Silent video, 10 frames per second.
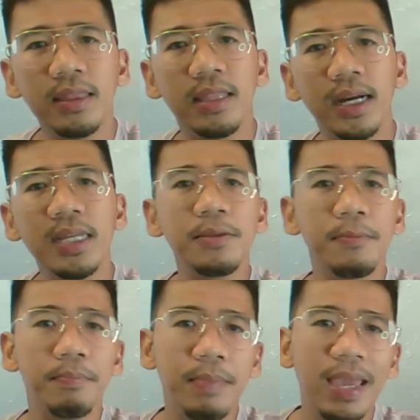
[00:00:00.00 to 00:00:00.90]
But
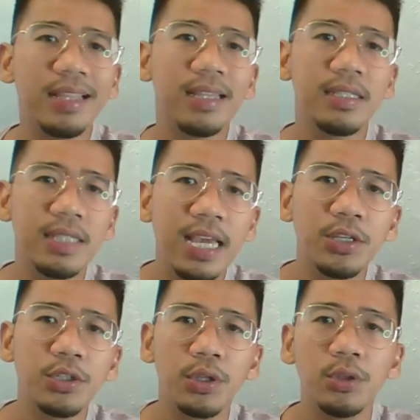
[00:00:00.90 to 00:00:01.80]
it does make
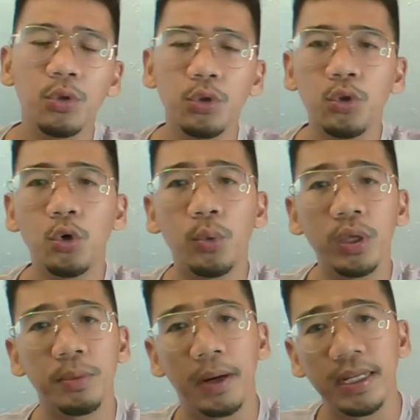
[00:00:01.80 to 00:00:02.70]
distinction
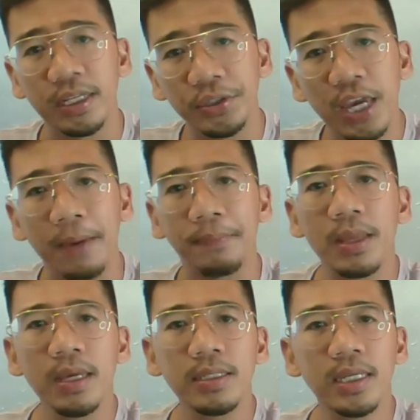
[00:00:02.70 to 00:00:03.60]
to do with body
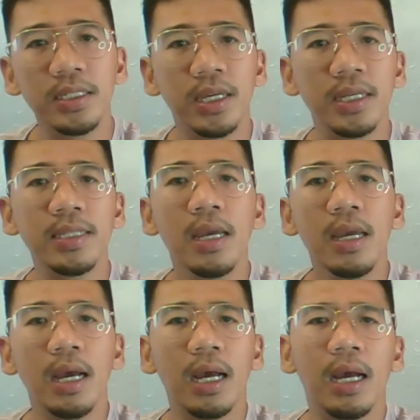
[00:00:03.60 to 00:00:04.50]
shape, such
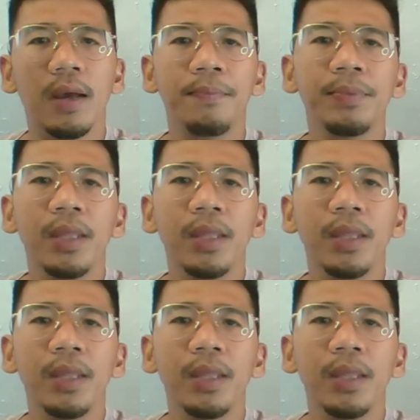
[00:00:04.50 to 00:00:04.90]
as